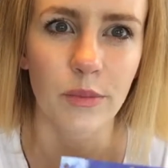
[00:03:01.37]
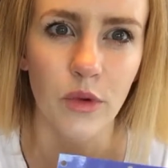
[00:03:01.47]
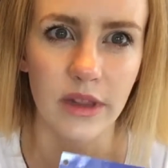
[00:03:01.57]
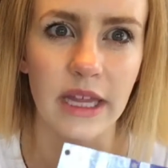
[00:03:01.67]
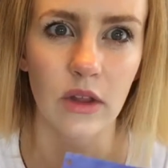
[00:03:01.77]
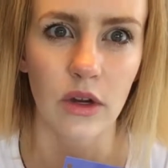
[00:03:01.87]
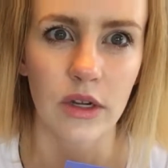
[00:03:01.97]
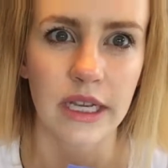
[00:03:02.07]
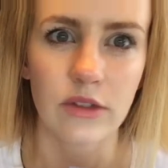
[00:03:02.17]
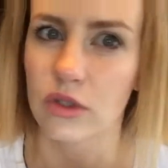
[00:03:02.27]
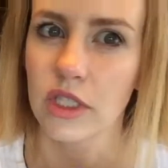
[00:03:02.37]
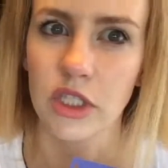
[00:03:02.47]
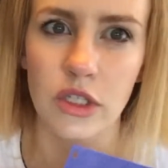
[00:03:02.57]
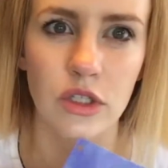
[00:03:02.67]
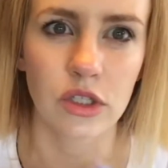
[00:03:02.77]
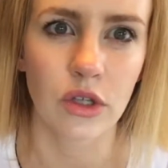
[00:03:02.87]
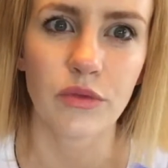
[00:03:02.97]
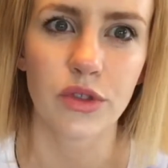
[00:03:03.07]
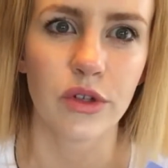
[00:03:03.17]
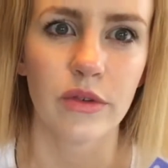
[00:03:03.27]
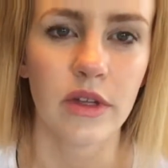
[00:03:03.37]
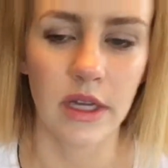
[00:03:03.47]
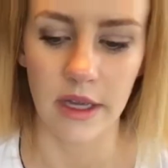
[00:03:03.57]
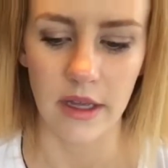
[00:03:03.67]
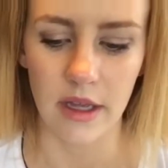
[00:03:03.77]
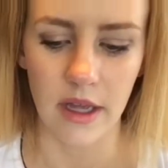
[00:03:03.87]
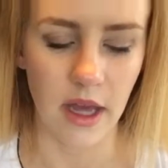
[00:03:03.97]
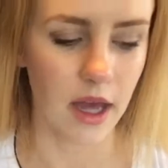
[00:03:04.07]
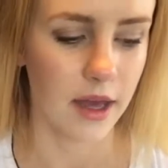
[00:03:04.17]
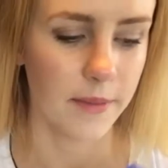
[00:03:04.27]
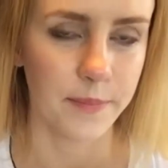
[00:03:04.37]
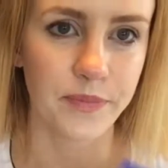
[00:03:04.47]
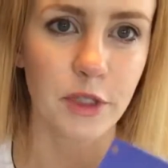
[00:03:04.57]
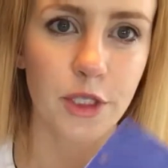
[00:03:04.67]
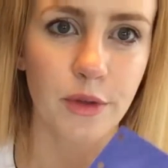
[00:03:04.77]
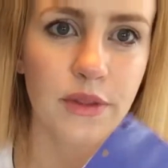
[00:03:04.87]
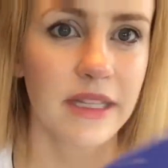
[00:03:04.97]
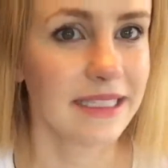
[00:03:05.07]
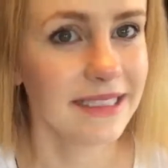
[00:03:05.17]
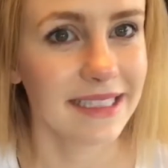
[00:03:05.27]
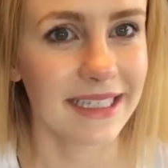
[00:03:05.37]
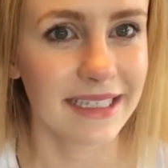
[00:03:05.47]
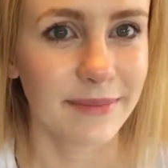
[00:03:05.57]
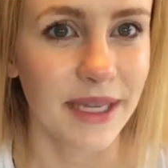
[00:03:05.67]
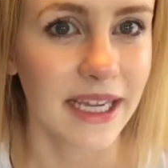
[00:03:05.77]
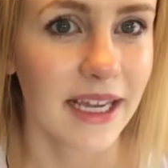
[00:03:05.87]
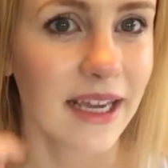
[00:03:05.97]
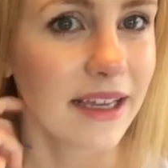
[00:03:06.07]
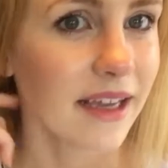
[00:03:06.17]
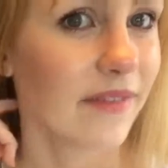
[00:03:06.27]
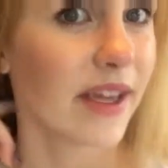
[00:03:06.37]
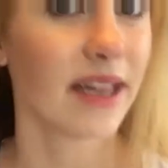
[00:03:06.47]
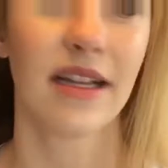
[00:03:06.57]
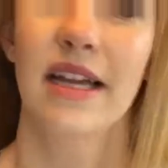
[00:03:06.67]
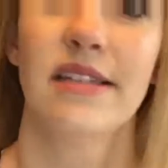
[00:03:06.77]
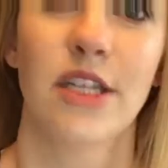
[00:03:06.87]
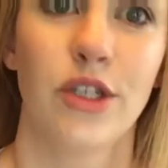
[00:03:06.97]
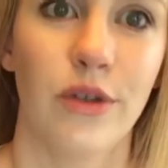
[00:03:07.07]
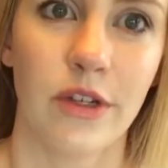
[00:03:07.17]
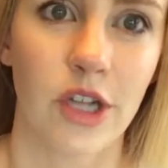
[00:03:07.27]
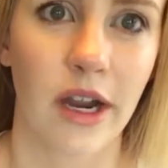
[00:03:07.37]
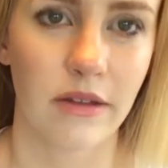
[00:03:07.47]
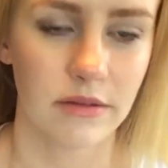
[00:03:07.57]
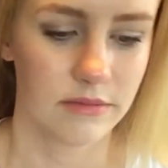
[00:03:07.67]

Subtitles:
more they learn. It's so true. So this is me giving the lesson to a child.